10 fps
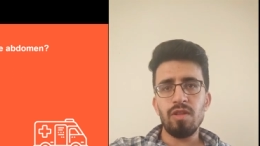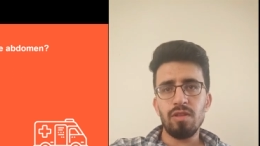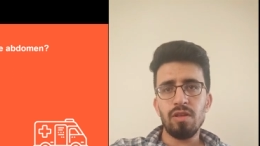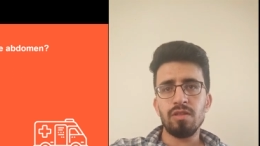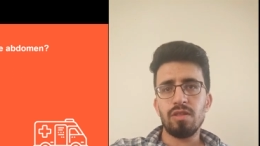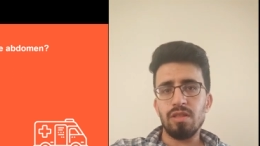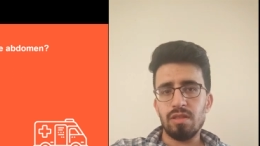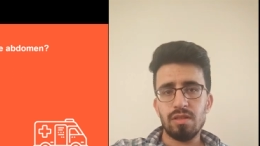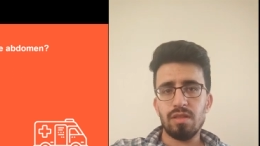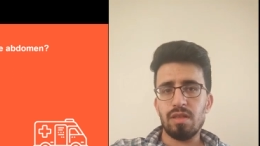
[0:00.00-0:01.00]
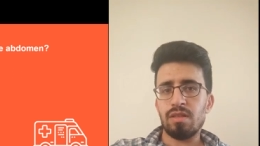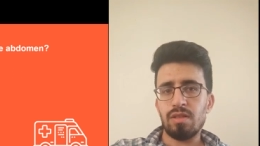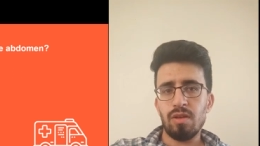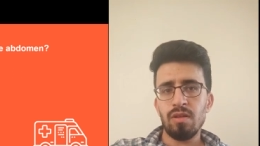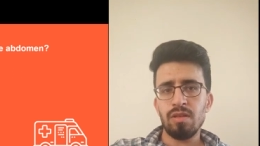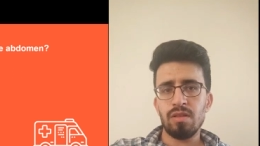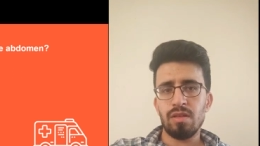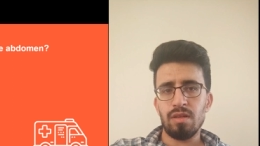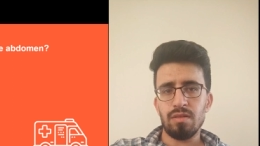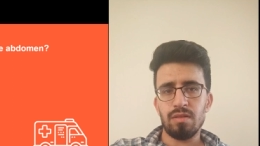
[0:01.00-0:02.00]
What does this study
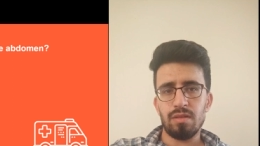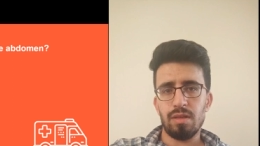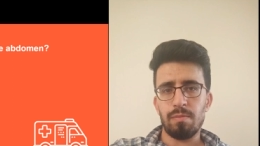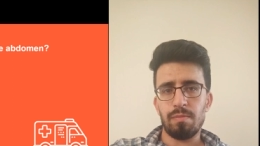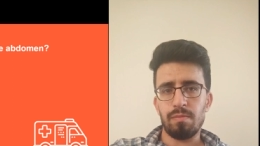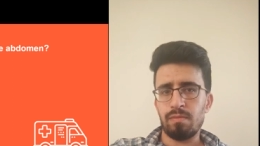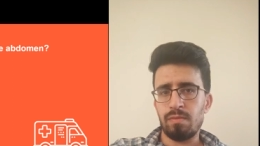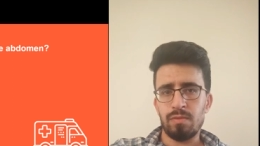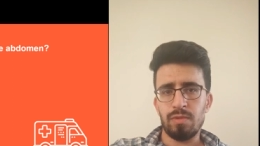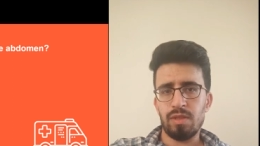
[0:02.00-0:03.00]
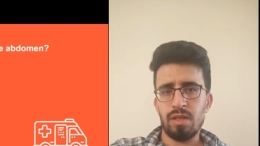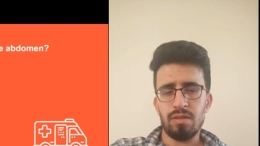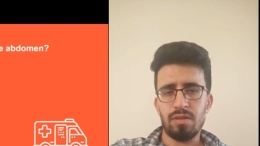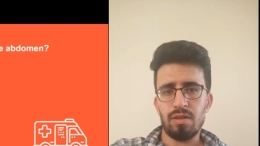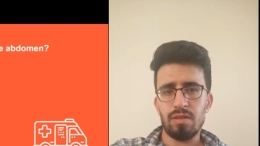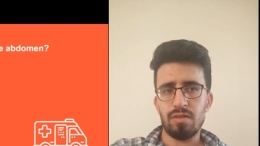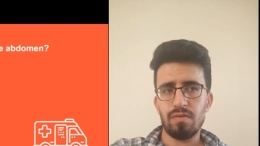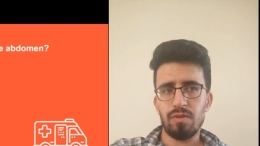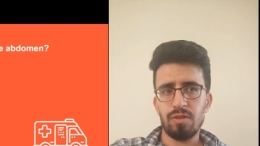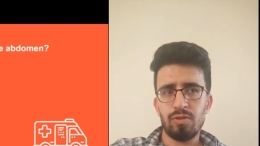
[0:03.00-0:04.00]
tells
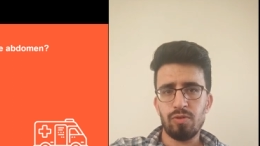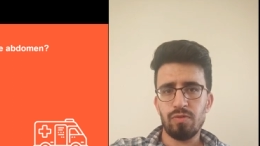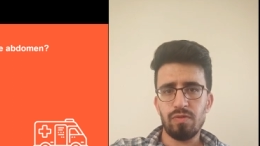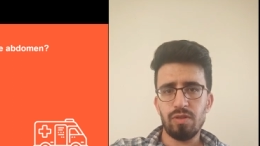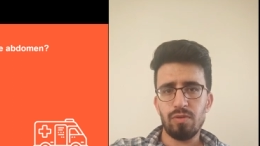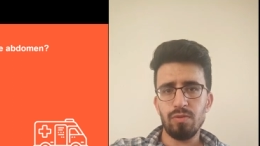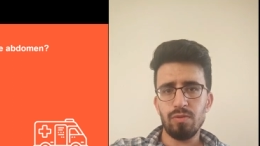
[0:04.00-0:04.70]
us? What should we